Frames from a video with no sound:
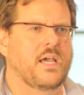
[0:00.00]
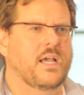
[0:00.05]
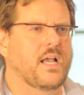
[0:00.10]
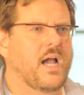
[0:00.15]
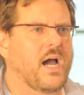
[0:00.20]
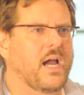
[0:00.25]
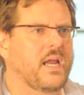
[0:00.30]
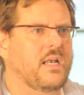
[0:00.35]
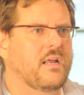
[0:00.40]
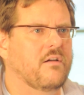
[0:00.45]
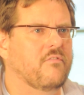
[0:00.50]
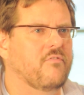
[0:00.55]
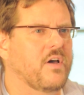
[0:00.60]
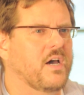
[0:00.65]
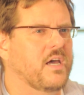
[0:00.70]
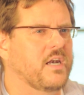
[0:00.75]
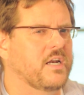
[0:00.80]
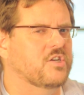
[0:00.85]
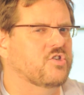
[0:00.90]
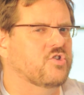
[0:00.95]
kind of
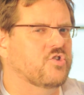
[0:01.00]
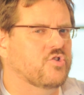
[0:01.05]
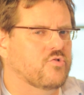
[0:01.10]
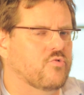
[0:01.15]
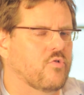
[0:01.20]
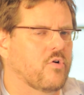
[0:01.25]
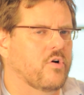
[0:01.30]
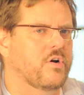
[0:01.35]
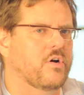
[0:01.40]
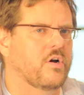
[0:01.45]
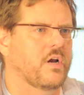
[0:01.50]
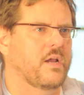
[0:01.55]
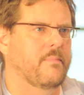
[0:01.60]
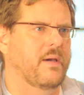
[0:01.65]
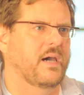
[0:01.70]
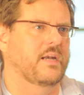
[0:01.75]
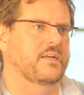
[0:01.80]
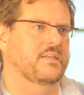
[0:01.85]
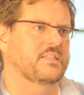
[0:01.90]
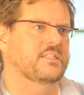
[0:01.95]
an extraordinary
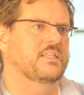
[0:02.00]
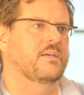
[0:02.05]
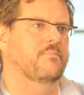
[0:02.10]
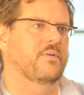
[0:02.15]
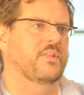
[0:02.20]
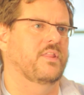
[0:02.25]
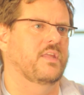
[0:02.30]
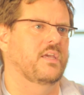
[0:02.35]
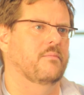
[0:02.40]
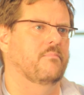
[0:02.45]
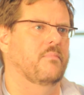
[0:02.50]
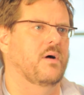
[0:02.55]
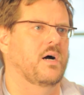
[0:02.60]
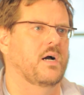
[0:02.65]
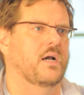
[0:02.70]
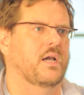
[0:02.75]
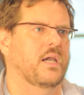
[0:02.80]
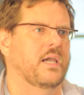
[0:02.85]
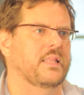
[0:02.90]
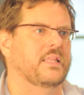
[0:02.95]
amount of sympathy
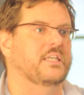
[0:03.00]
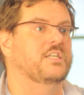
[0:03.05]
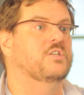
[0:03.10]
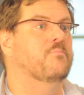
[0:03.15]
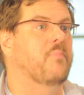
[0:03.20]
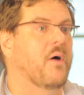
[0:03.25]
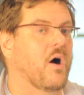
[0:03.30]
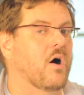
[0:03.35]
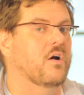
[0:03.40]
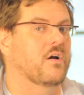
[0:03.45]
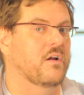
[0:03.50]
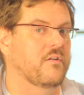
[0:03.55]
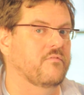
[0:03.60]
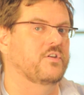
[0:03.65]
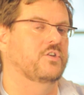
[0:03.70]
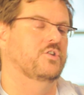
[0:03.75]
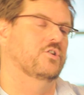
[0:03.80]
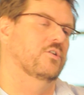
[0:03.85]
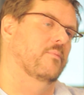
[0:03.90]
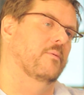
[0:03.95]
among at least part of the
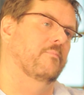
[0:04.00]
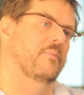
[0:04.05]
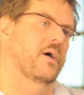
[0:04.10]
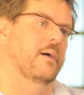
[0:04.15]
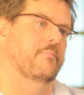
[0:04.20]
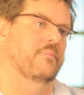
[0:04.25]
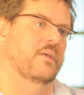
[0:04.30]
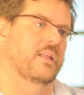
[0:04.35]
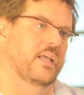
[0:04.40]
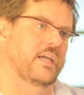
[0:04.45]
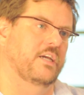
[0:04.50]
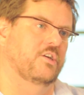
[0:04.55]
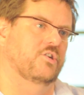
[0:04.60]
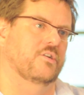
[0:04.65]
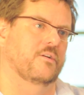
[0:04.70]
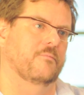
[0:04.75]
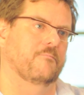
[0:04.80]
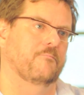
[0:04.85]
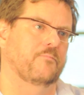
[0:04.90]
German population.